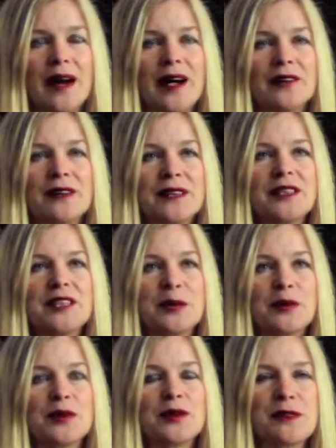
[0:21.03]
I find it
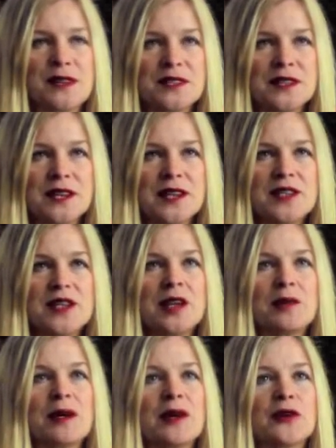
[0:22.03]
absolutely
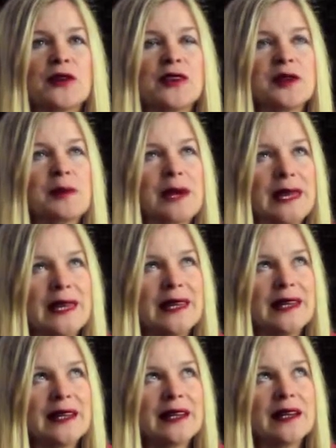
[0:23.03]
fascinating because at the
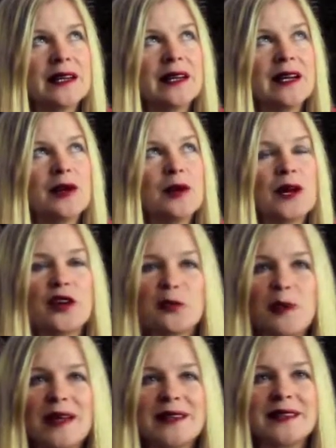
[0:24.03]
beginning we
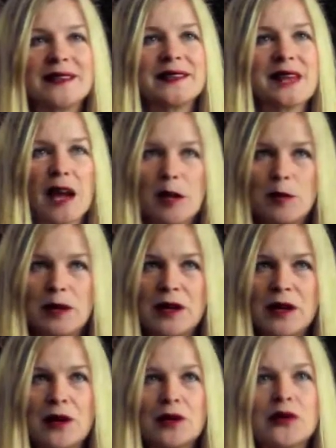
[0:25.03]
expected that
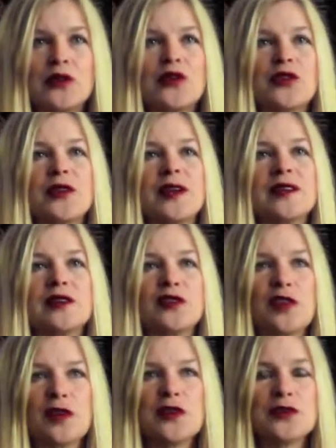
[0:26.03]
iBeacons and the
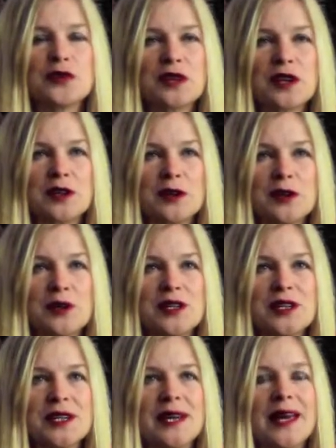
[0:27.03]
sensor
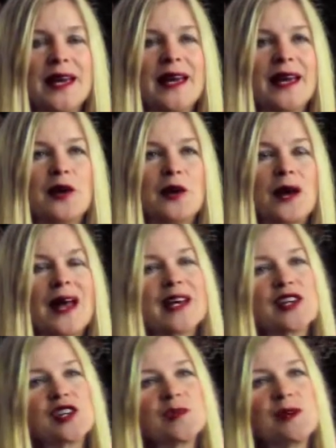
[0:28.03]
technology will
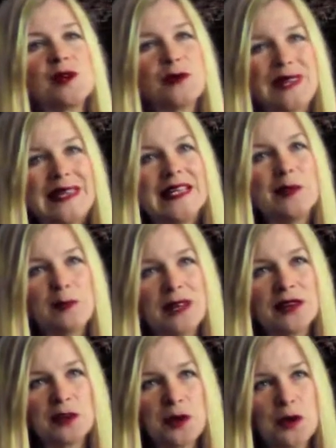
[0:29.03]
actually be really
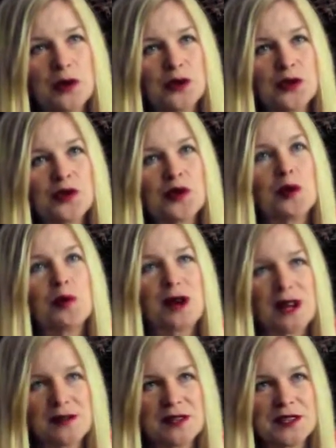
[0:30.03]
bad news for
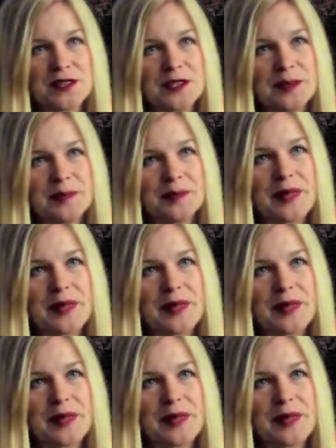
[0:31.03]
privacy.